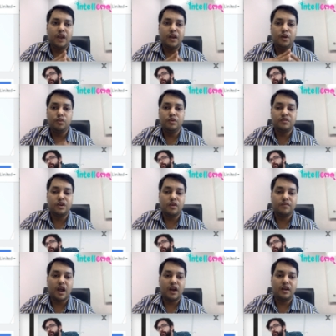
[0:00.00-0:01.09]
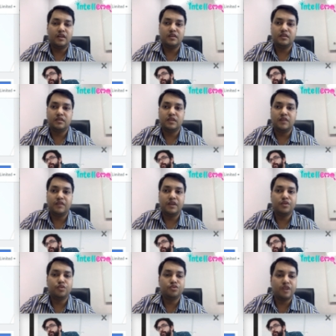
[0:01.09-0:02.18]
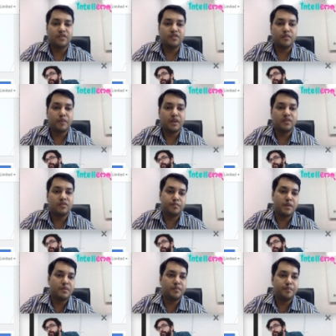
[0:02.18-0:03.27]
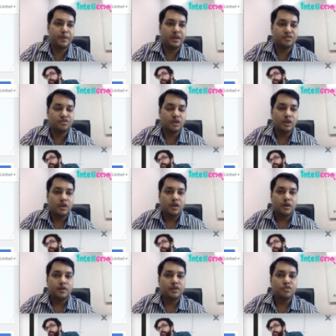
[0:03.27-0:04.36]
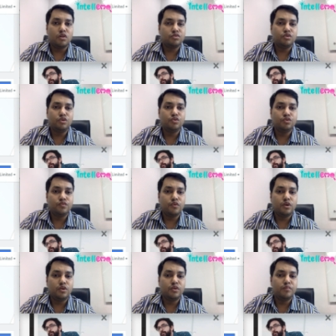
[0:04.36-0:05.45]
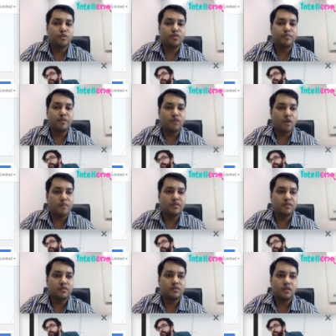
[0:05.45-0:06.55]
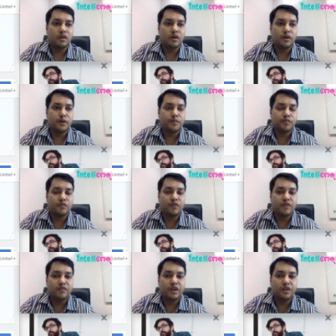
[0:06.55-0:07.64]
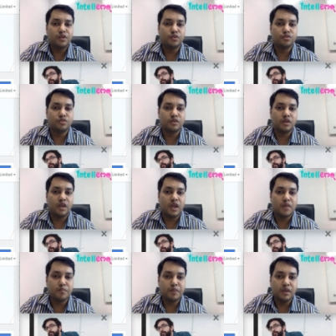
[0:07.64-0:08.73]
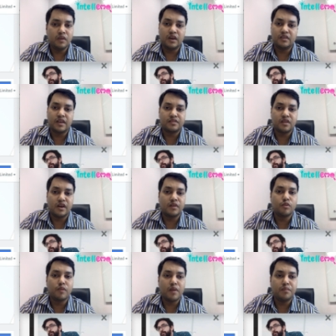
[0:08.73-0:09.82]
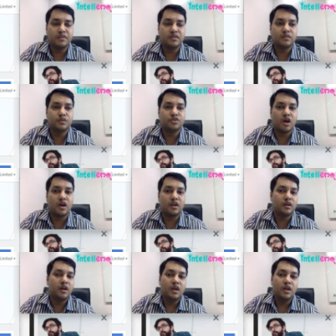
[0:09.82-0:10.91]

can do instead of that is that we can use Razorpay's payment page. Uh, it is also useful to improve performance um, when we can use AMP that is accelerated mobile pages which are